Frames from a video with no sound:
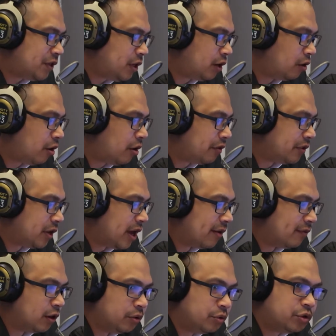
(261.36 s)
seen a lot of the
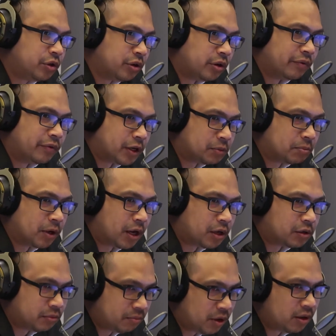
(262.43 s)
evolution of
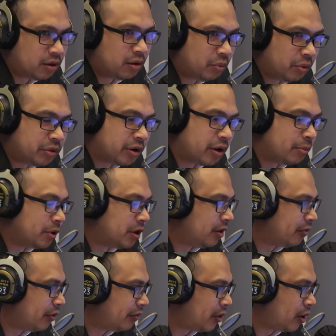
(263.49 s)
SPH. You've been with the
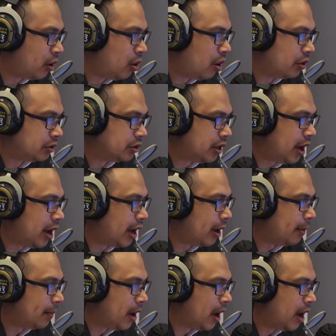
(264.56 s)
company for a very long
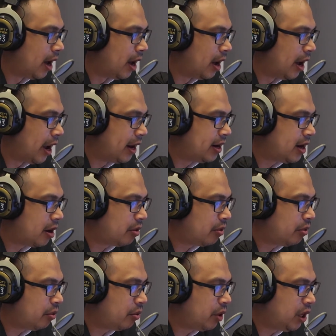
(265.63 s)
time. And
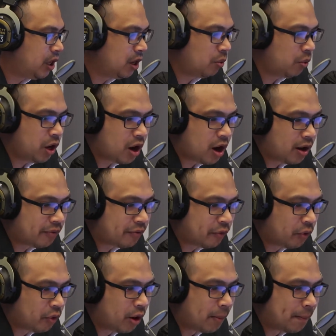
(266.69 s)
now here we are
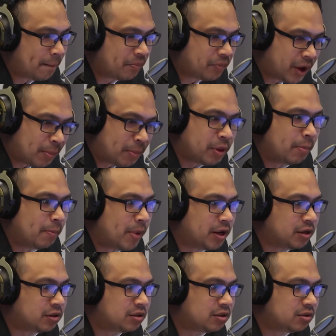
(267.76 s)
for a couple of
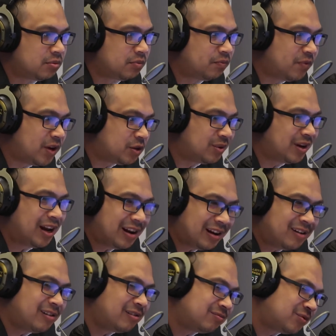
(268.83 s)
months faced with
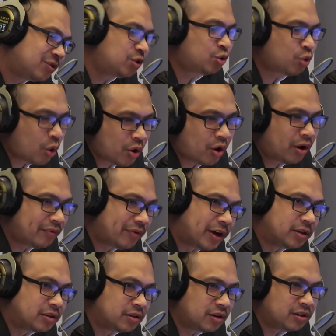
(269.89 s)
a sort of
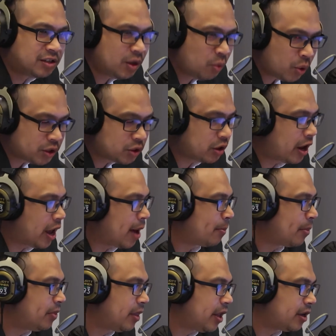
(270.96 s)
uncertainty. What's going to
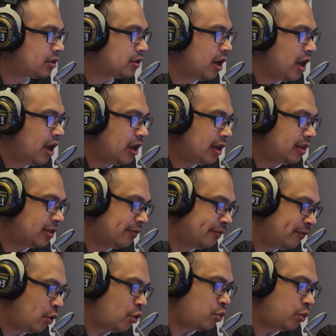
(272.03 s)
happen next? Yet the
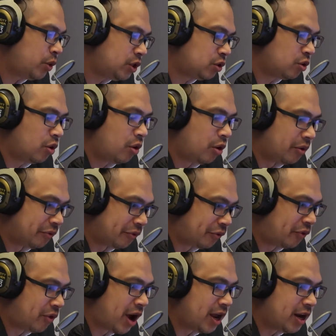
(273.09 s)
vote we saw on
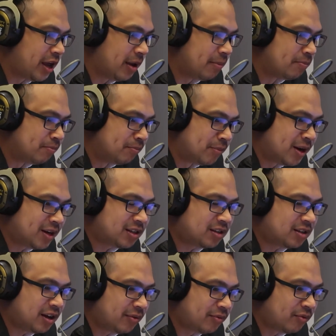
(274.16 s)
Friday
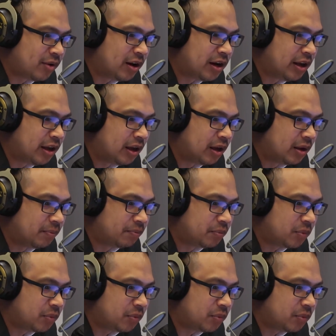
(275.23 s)
must have really